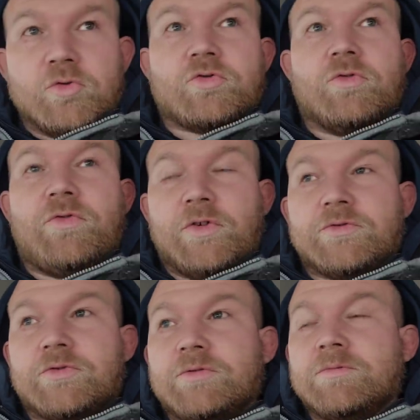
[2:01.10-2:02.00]
Ultra
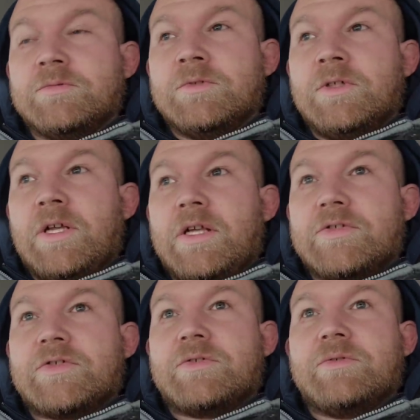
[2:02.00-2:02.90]
Filter
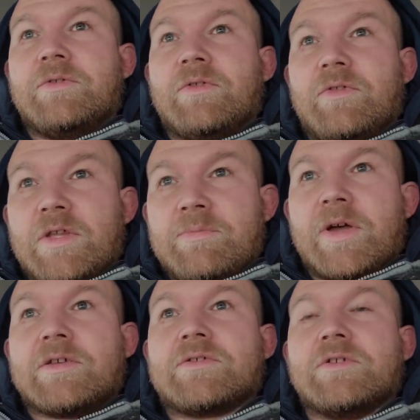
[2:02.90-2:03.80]
is the
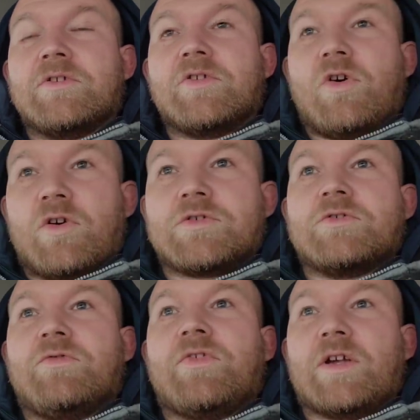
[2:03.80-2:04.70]
best,
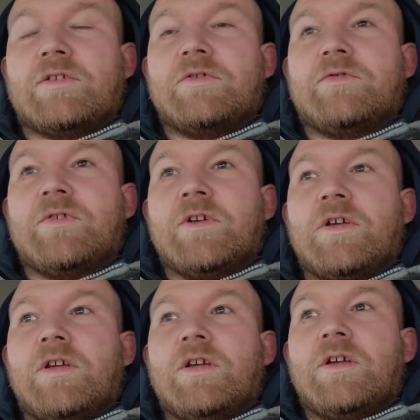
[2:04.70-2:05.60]
cost-effective,
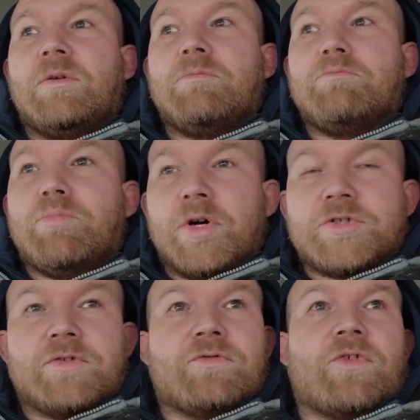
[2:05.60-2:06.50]

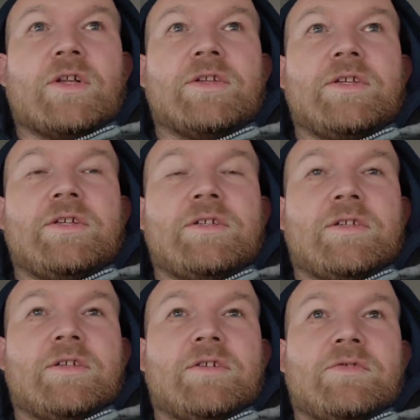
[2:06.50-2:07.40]
budget-friendly
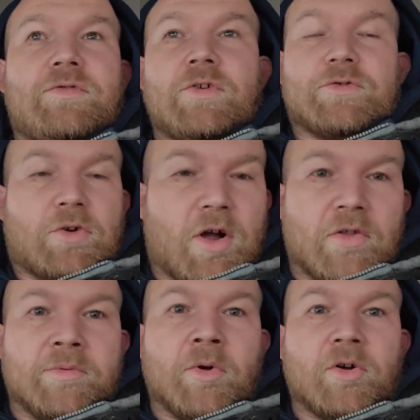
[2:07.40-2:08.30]
filter
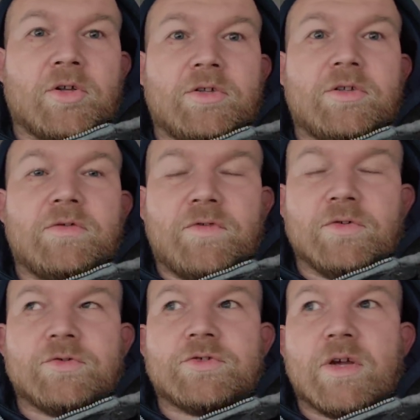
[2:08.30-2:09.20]
on the market that
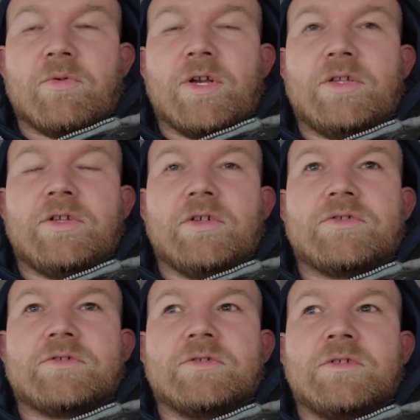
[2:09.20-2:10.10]
filters at what it
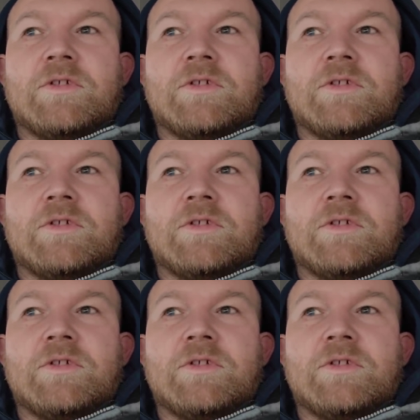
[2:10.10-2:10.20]
does.